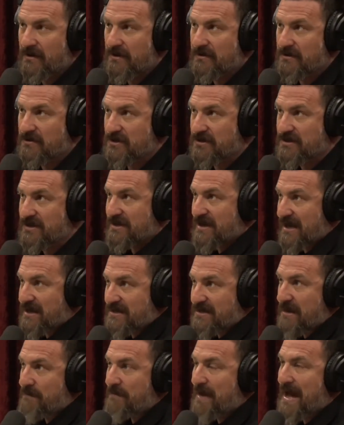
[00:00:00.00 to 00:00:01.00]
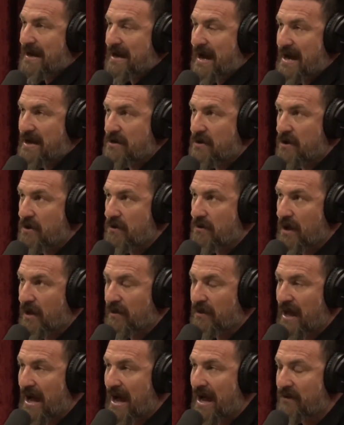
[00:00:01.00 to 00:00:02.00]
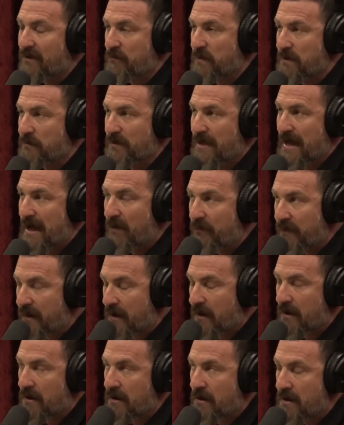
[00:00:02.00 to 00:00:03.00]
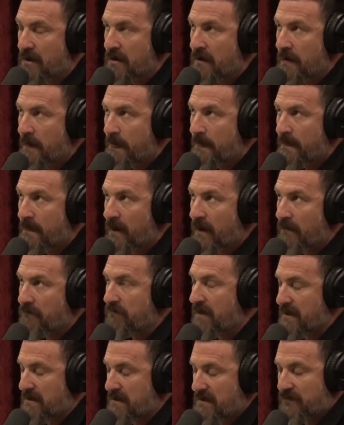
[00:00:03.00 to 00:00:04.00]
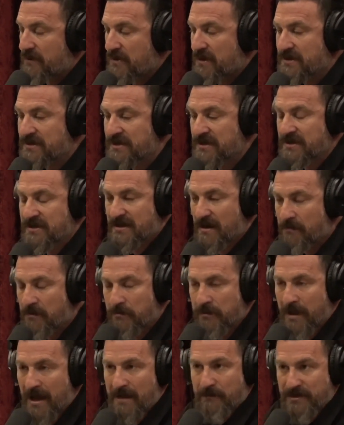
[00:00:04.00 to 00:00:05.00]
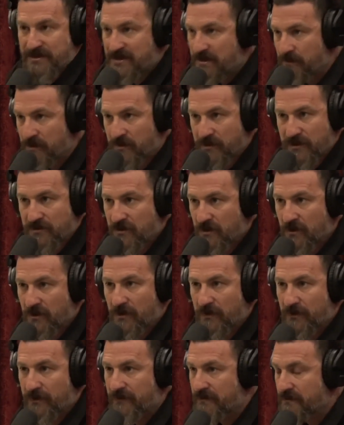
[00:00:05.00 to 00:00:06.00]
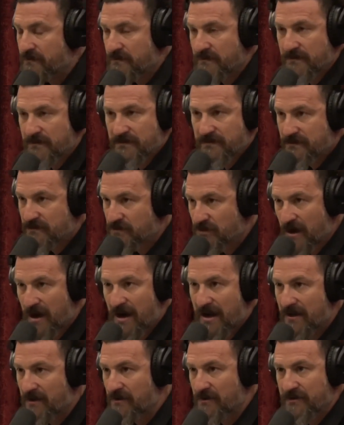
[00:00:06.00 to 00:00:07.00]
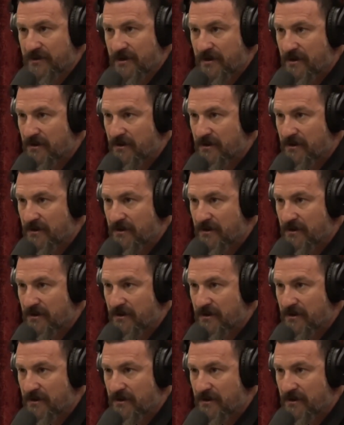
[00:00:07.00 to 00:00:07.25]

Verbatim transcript: just to take a step back, I know a lot of people out there are like, if there isn't a double blind, placebo controlled trial, you know,